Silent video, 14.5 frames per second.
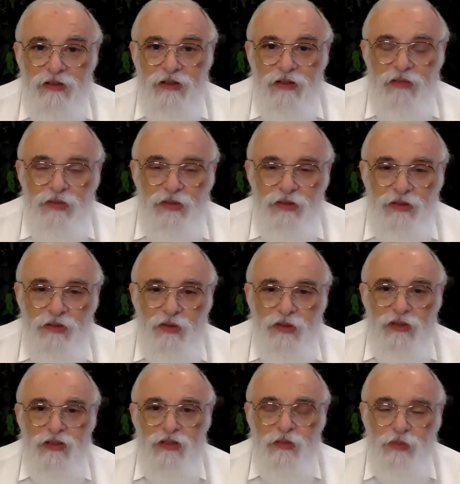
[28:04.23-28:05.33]

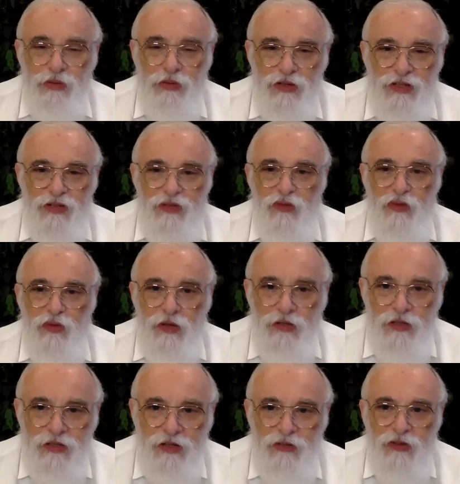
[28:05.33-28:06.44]
the person
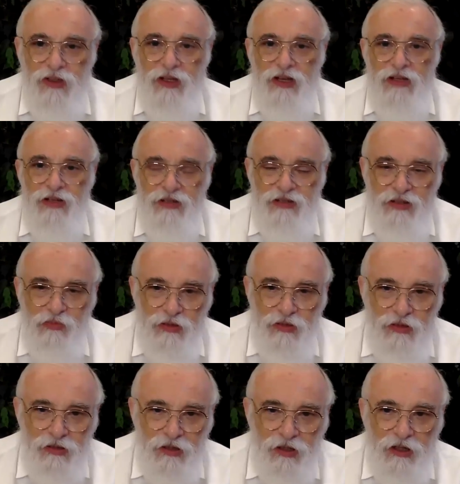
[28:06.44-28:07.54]
wants a relationship
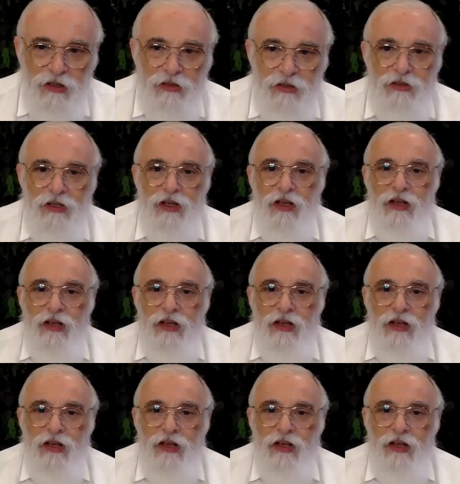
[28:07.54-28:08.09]
with God